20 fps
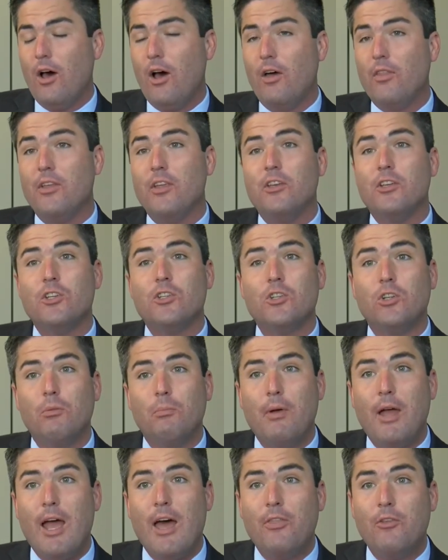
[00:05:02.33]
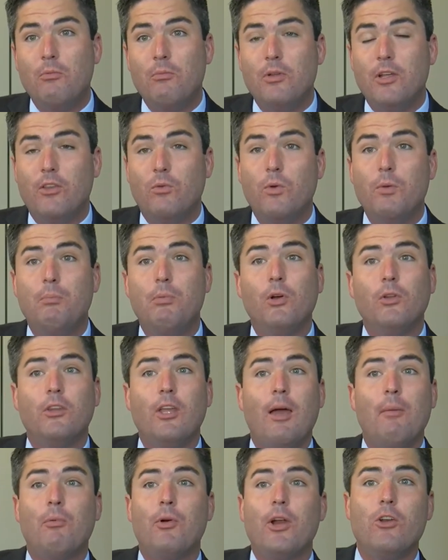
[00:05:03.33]
The additional bathroom needs. We built
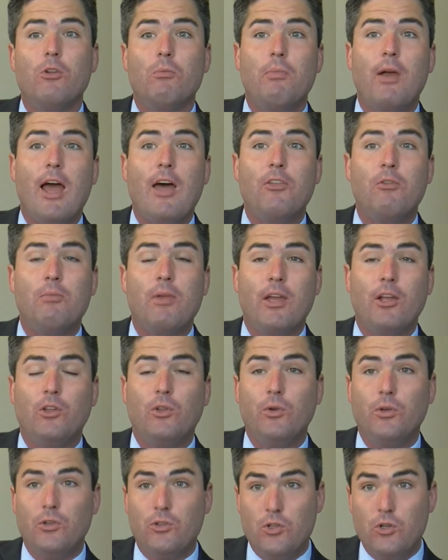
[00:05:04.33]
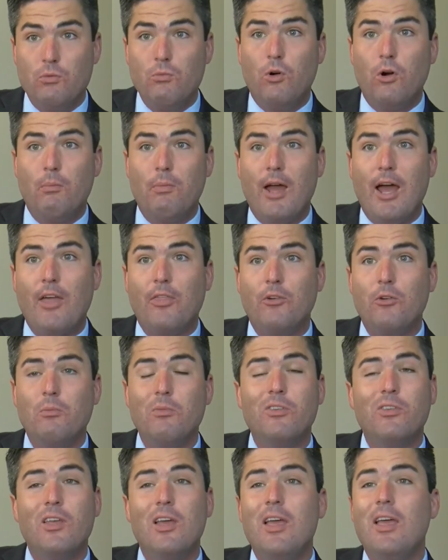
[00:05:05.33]
that new bathroom that included 2 more
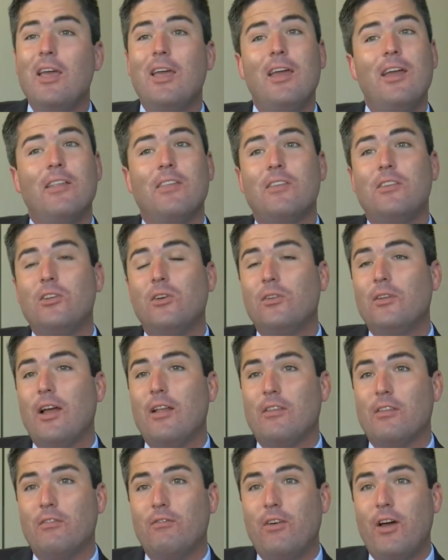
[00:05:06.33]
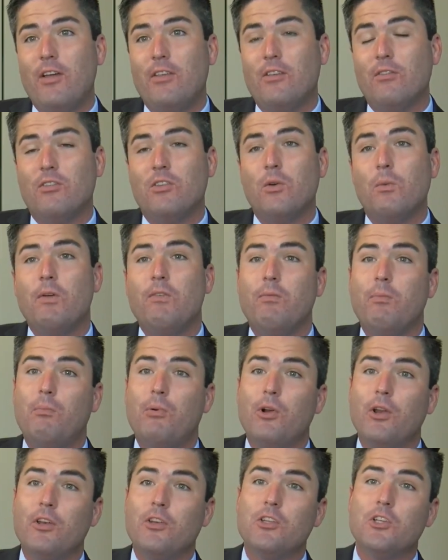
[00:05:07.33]
bathrooms it's still not sufficient. So we've
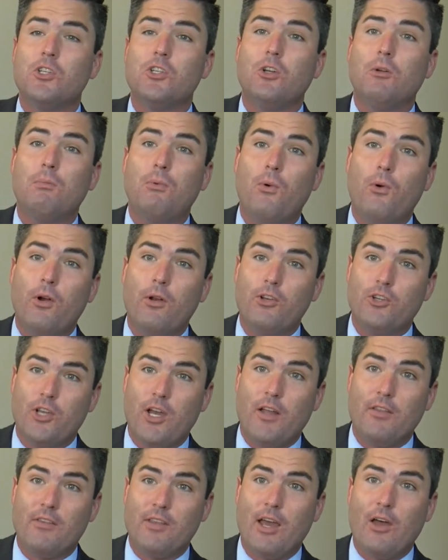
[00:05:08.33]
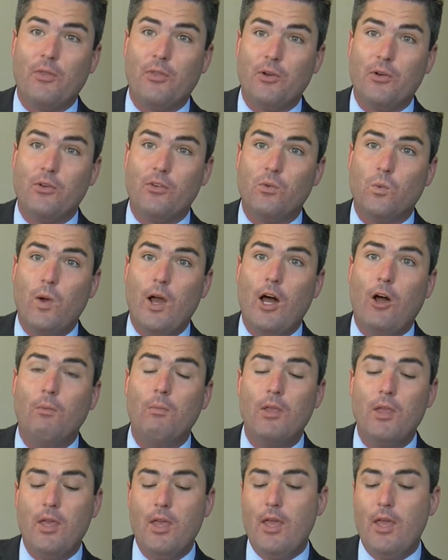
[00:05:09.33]
put additional porta-johns out there as well.